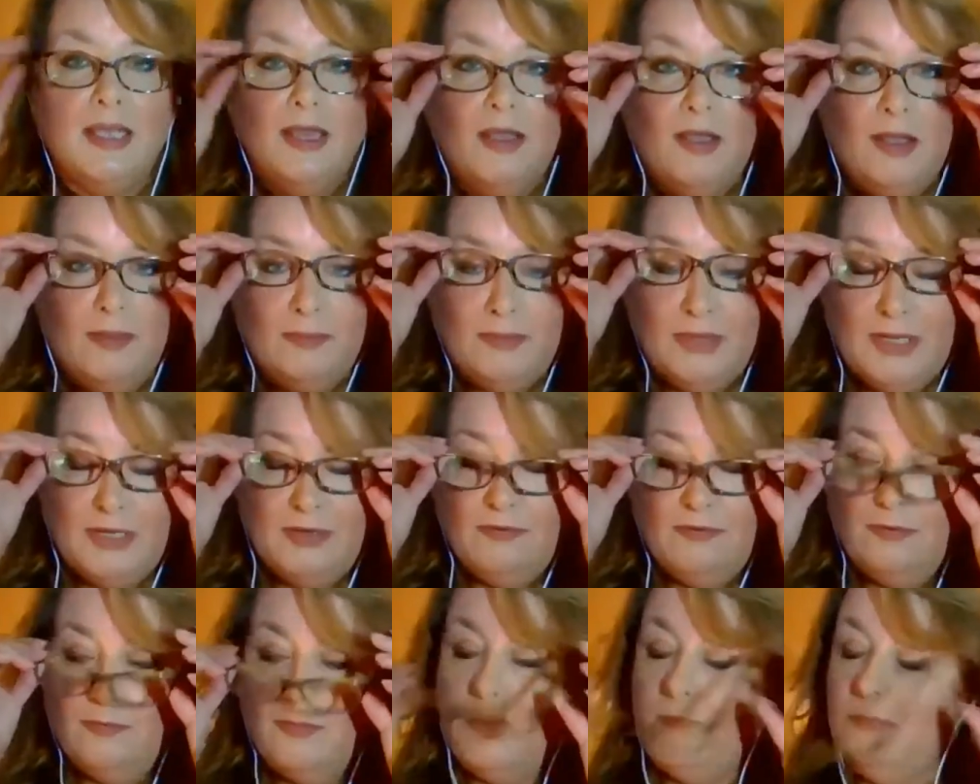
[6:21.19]
I'm going to
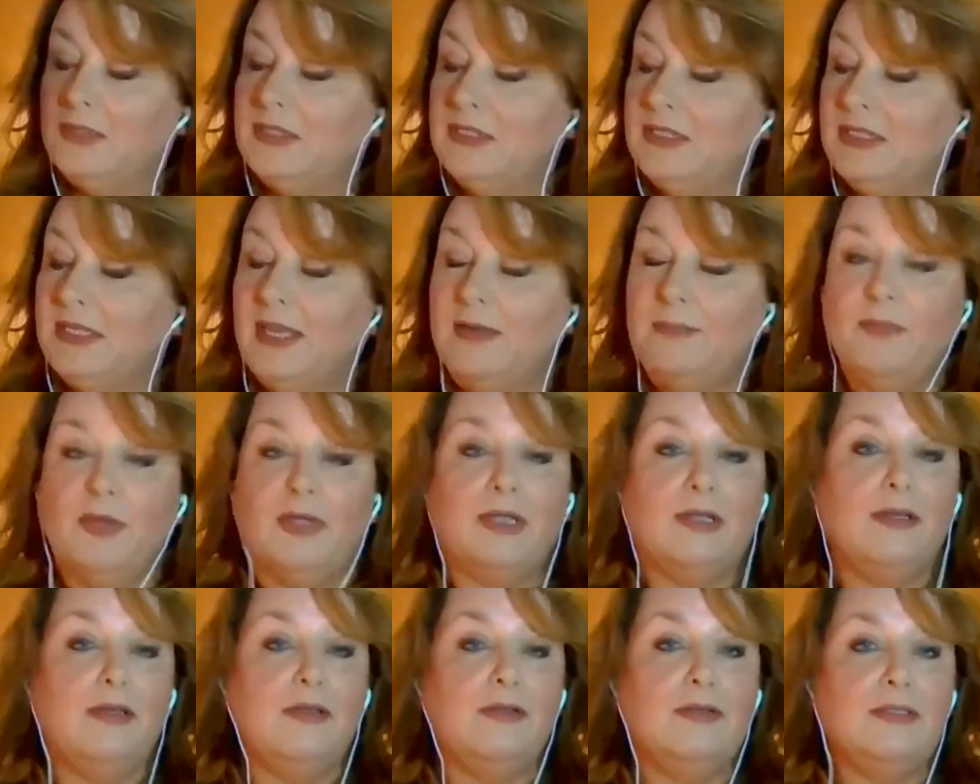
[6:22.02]
remember to take my
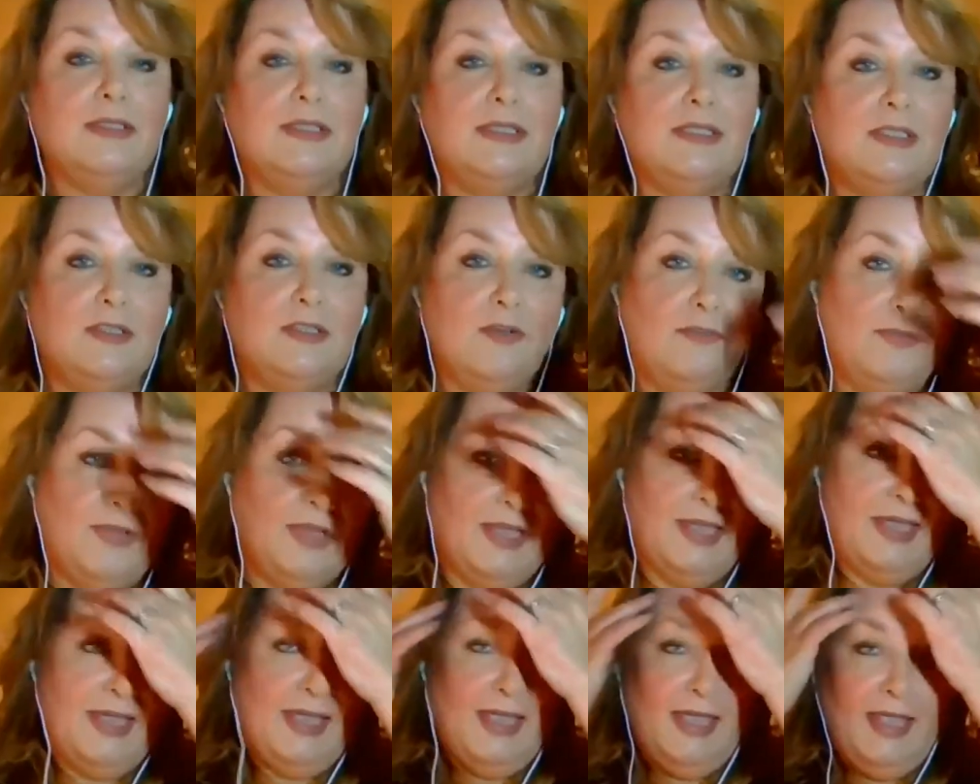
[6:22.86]
glasses off
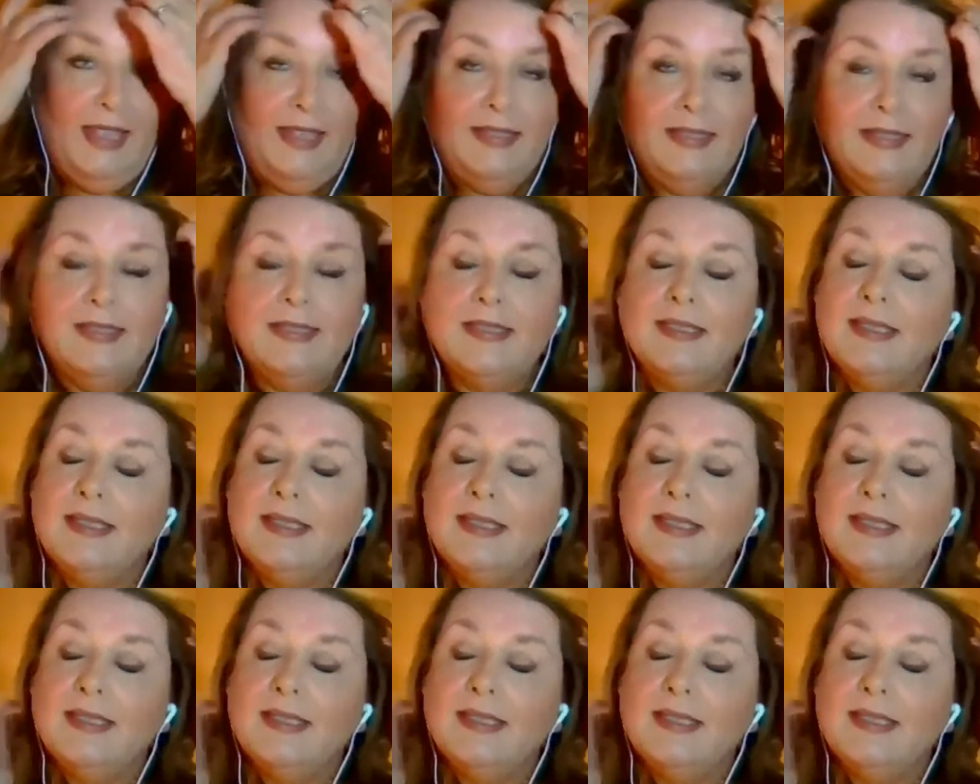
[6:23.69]
again